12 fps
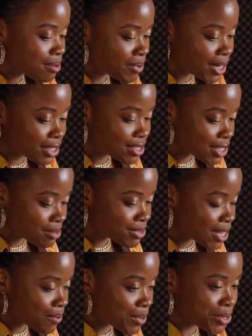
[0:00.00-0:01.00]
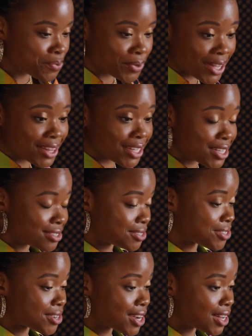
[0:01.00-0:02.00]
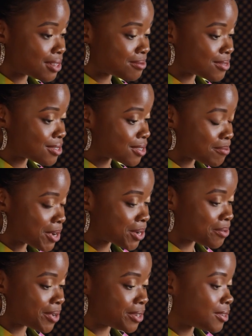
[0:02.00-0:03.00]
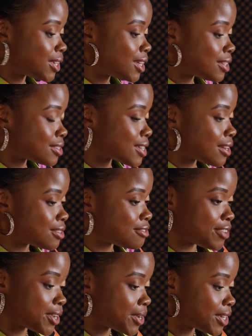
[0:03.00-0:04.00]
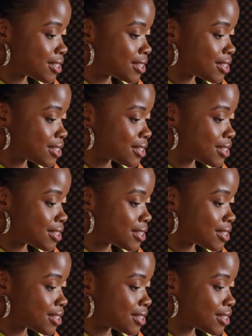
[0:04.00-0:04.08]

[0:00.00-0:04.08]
But it seems that when you play these drums, no matter where you hit, the sound is very